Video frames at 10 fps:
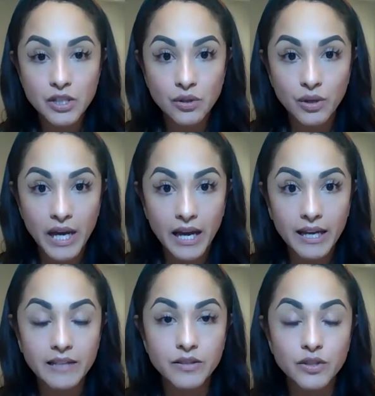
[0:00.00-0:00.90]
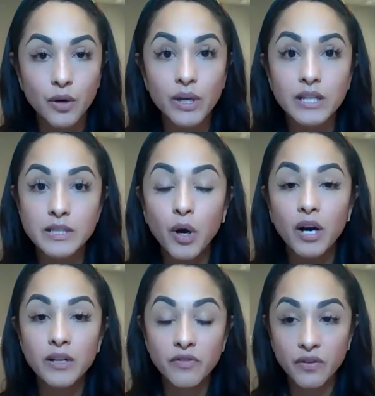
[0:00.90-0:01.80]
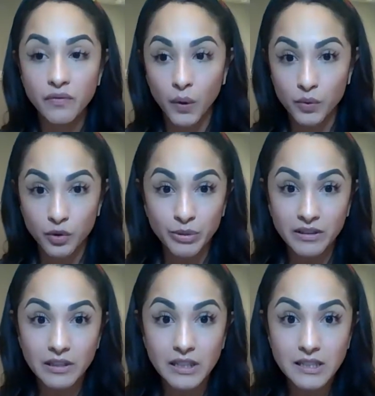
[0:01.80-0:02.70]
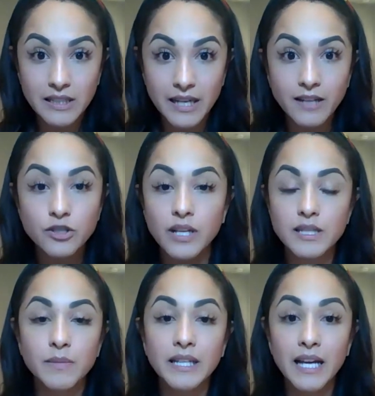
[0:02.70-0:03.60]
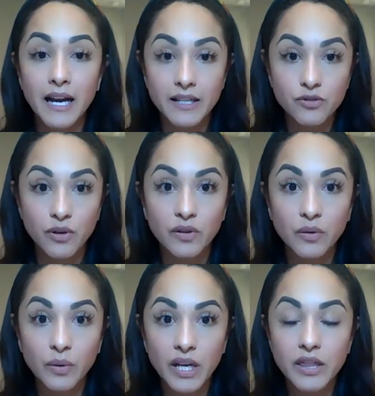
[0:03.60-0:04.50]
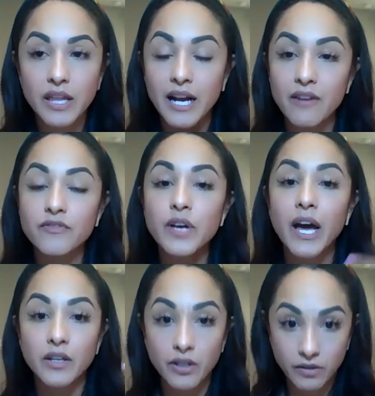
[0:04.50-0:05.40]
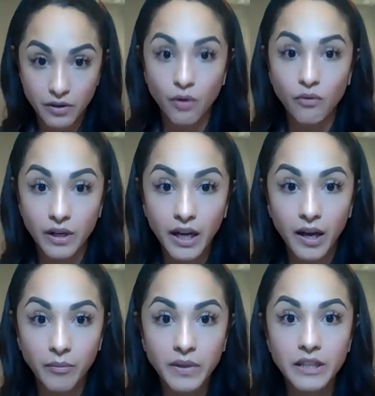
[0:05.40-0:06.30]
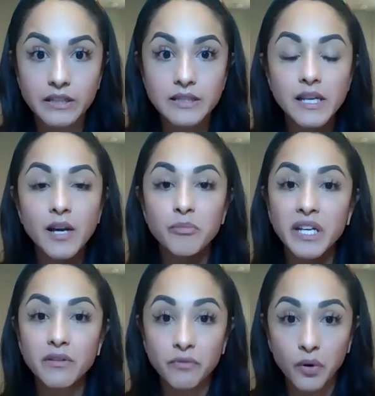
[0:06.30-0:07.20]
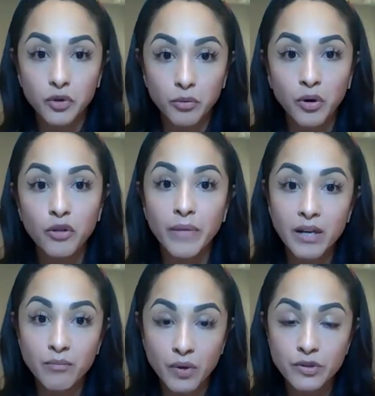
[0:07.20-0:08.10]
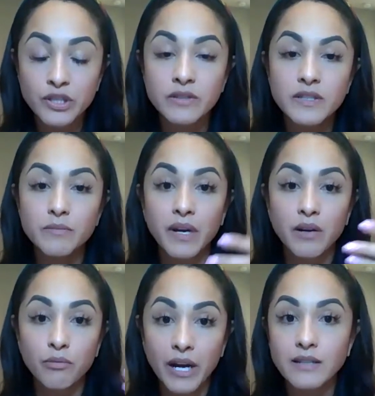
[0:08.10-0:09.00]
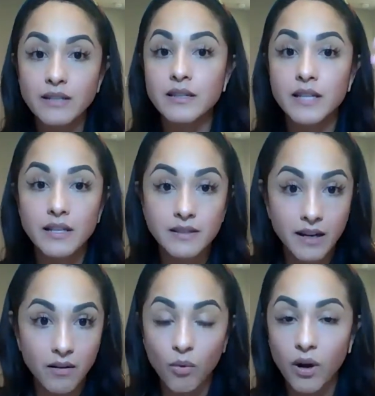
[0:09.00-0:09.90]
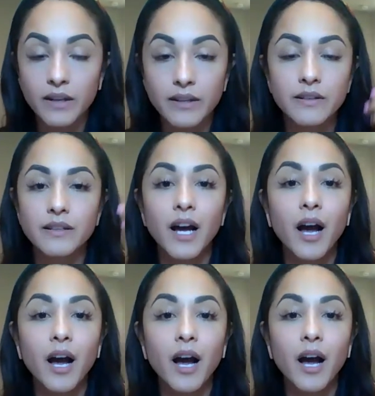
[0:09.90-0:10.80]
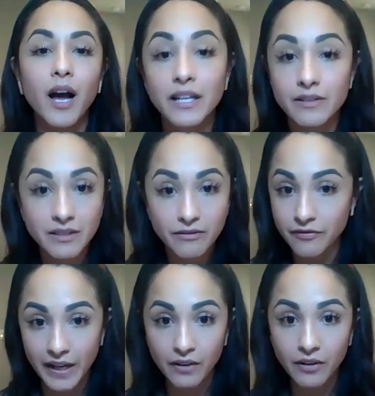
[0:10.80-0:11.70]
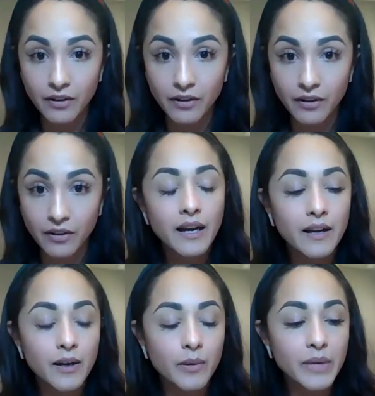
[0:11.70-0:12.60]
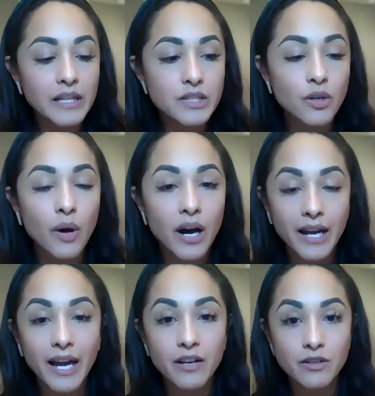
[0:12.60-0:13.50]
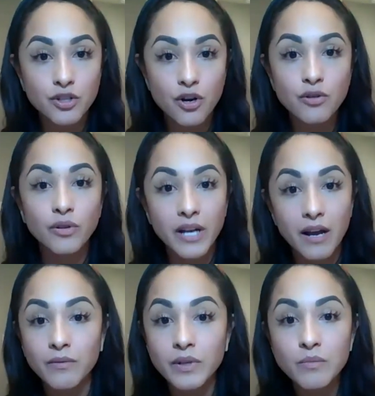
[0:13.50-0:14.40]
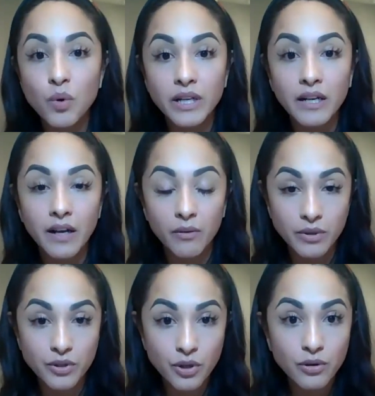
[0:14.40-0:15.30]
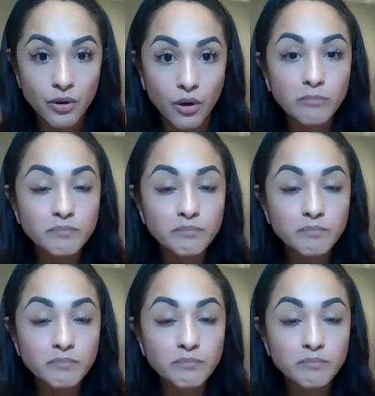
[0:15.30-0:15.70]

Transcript: to that. And so it's part of the vulnerability stage. That's something that I struggle with, that I've had to overcome, is being vulnerable with my emotions and my ranks and things that I want, and not being scared to fail. And so I had a journal, and every morning I would journal